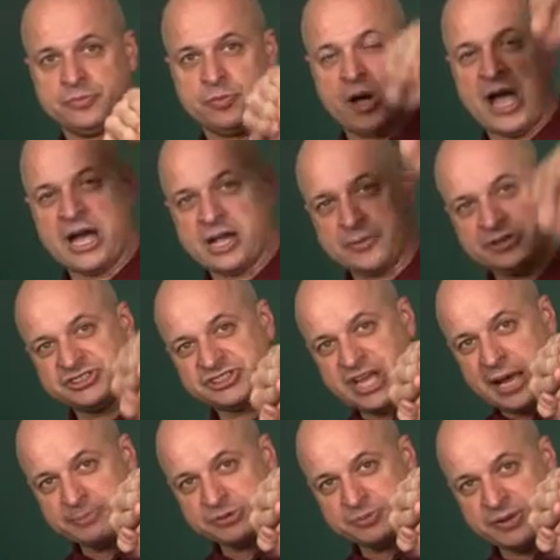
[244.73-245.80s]
Well, how come it
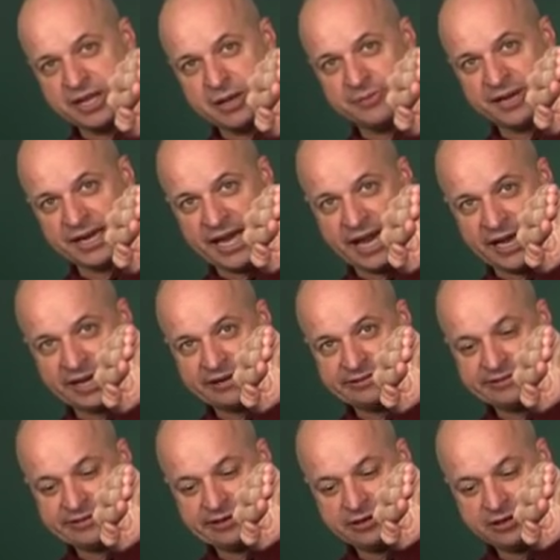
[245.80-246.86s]
stops becoming
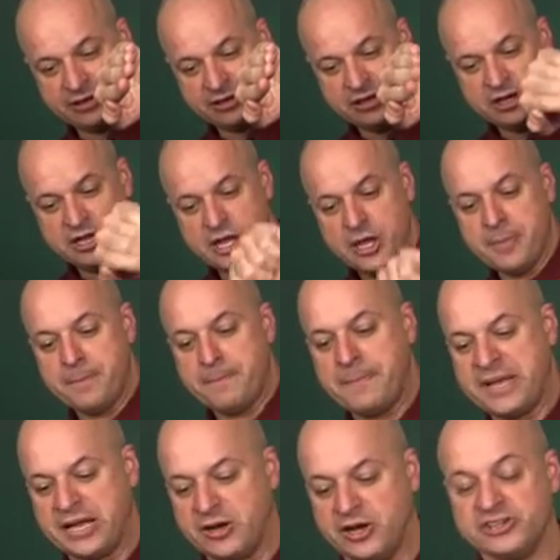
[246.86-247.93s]
negative?
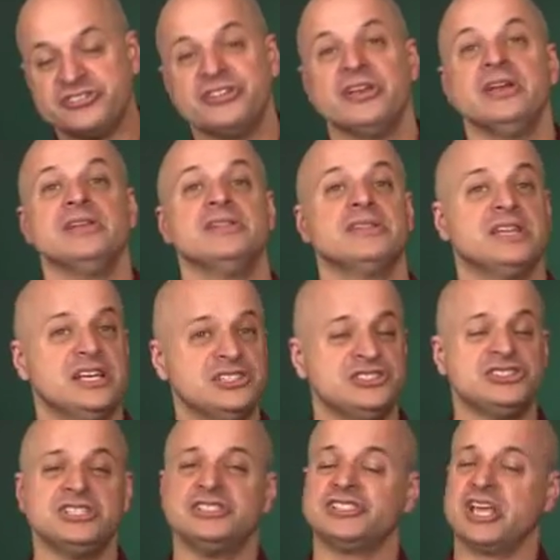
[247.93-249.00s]
Because
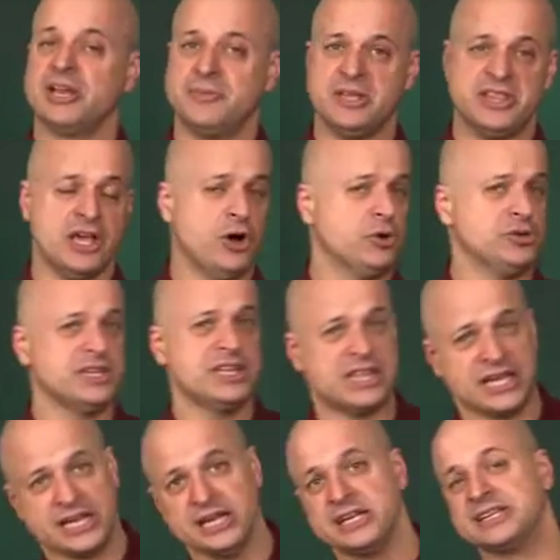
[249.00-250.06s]
this is going to be the only
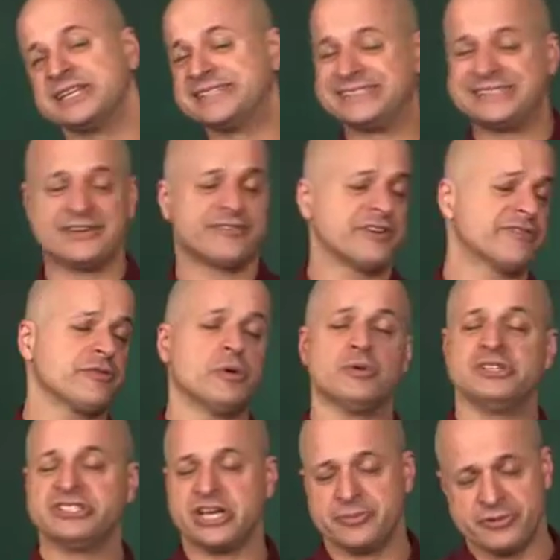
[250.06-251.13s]
thing that's different from what
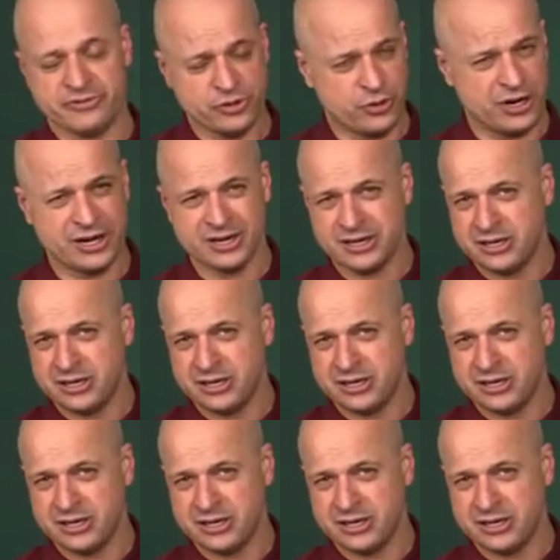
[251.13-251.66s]
we said before.